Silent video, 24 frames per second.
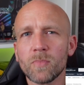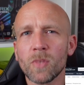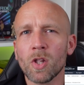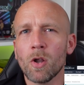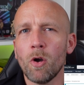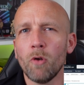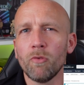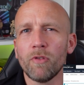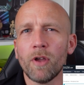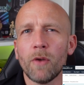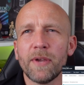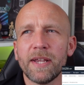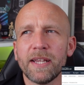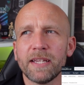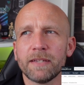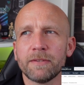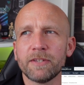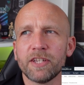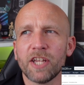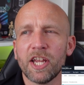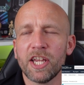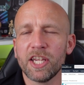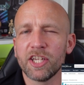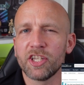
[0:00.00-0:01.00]
Although
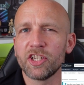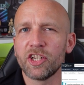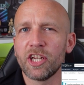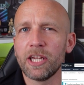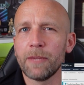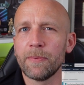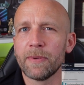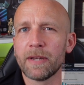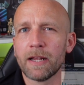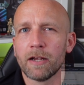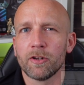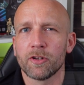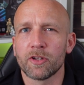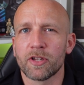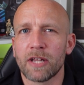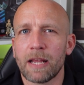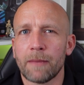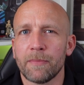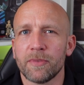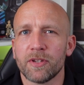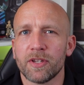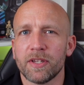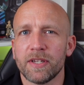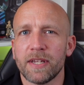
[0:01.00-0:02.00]
it's cheaper now. I looked on
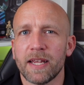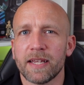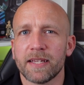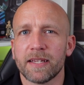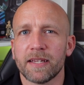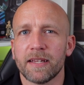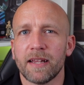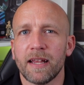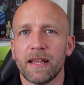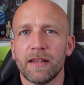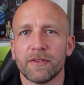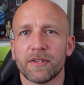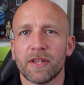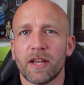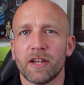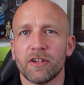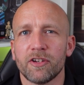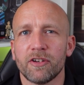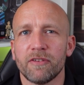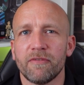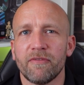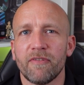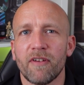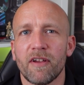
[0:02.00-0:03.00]
Amazon yesterday, it was
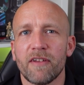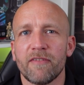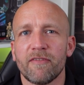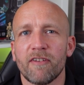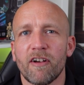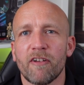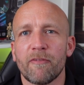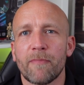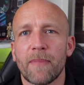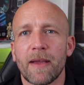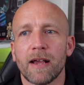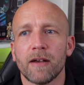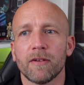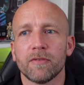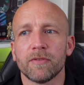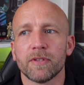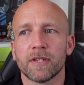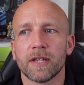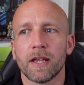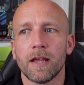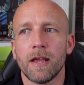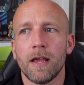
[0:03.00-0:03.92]
£135.